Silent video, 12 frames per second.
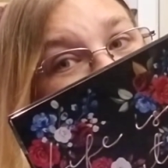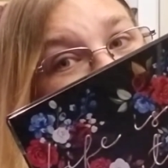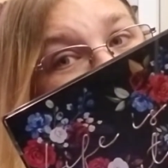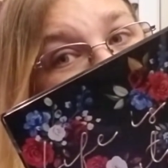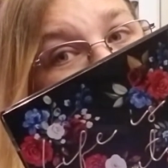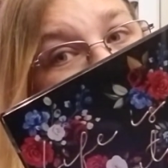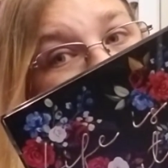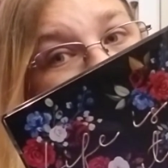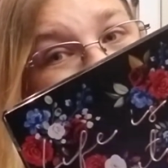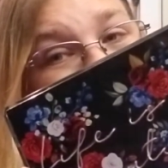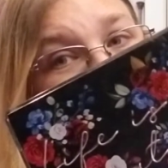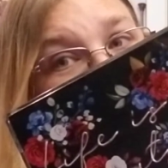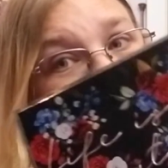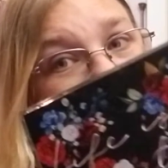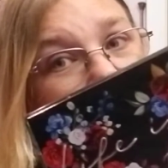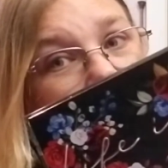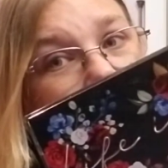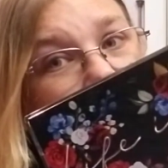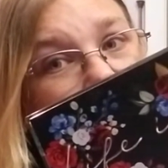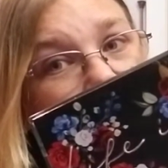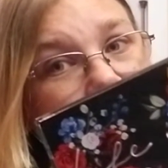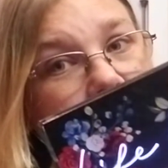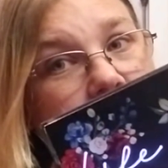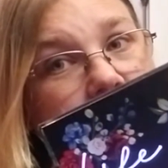the little bit of,
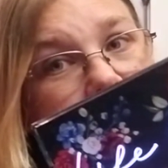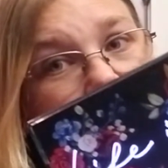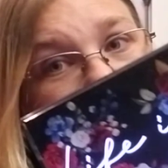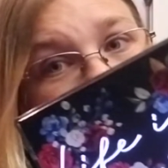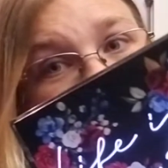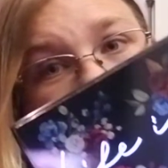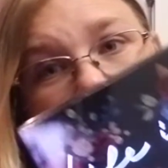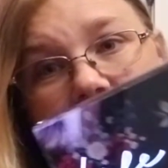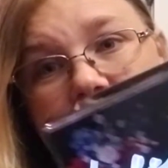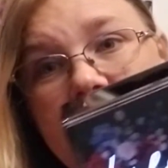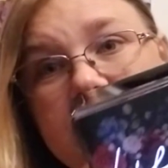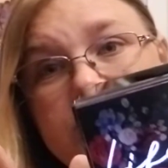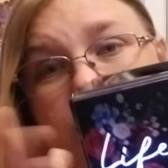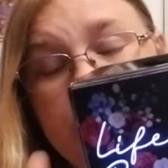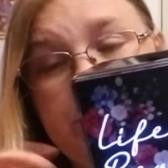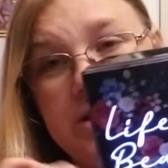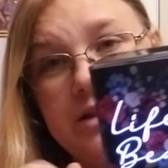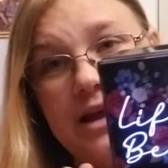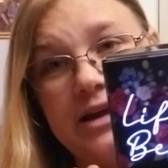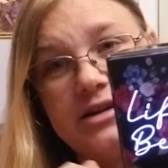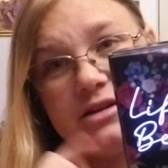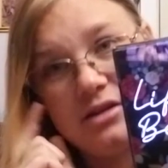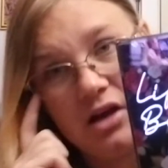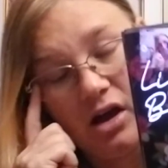that little bit of
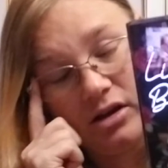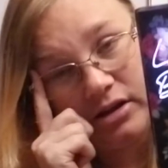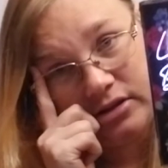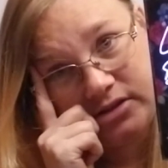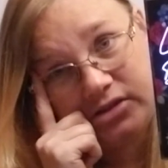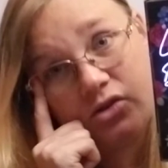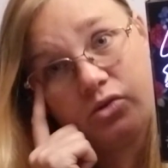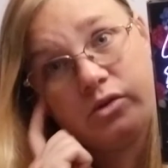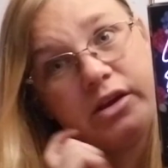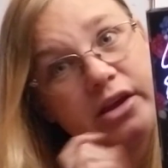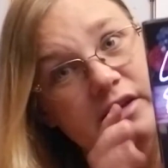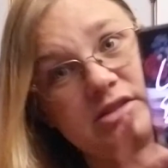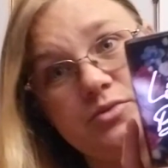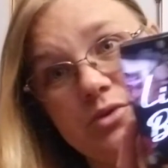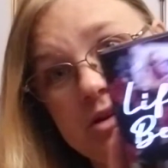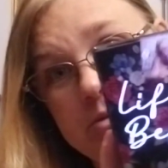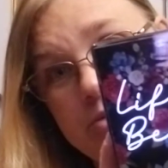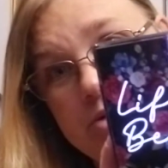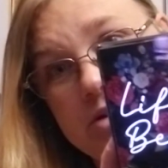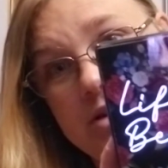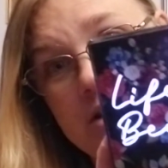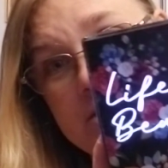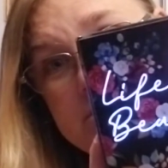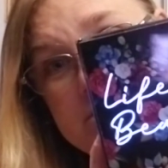light on it. So it's really pretty,
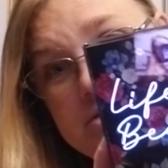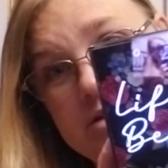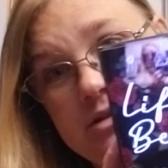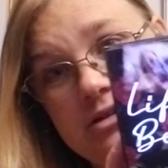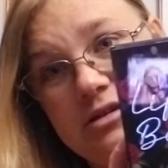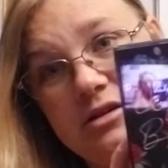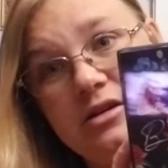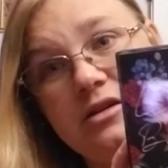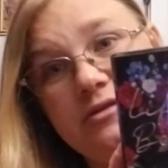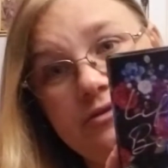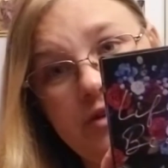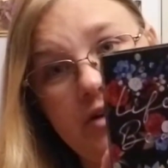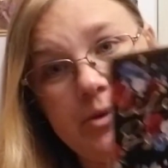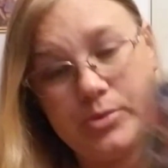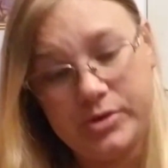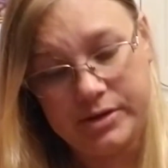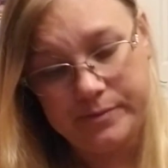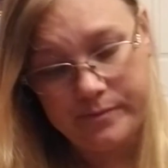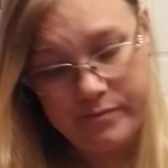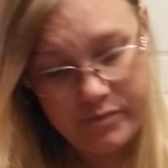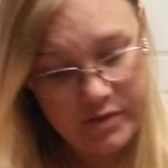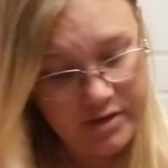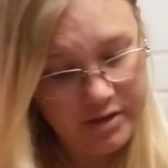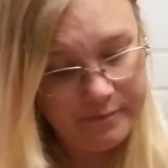guys. Very pretty,
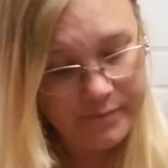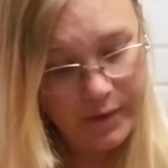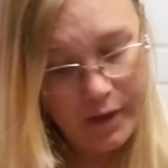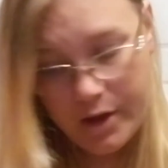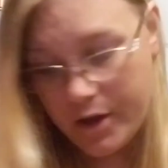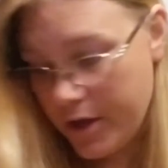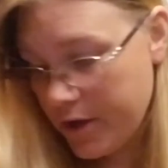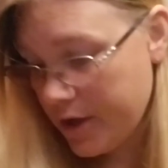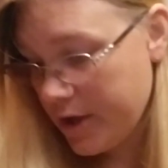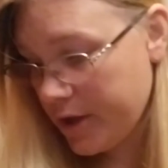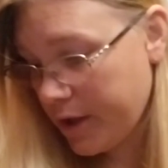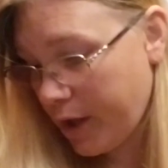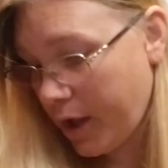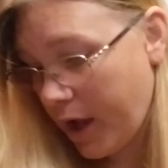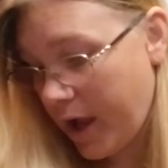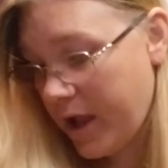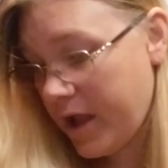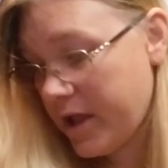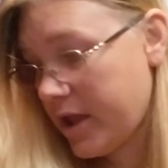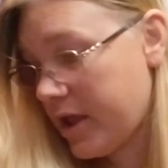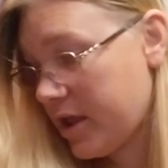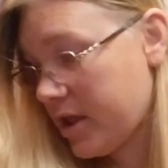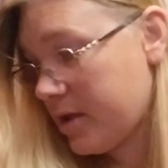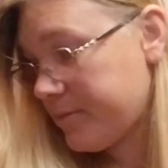yeah. I
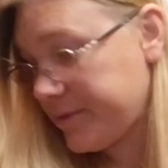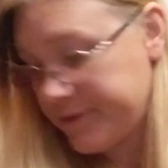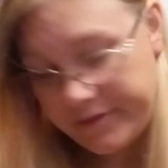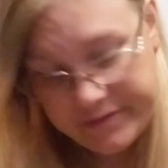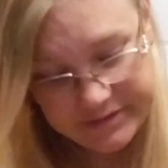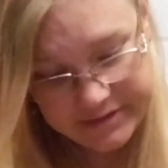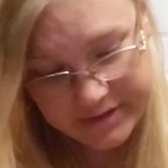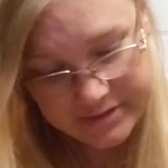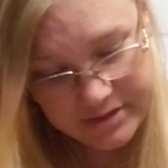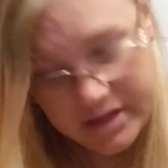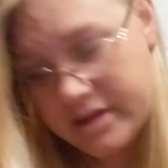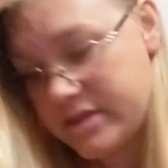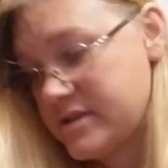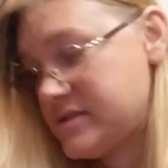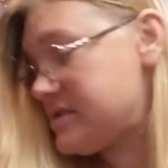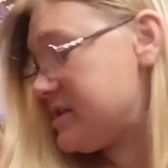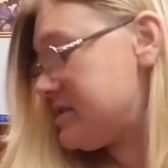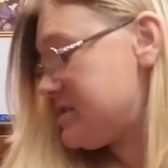am loving that. And the scent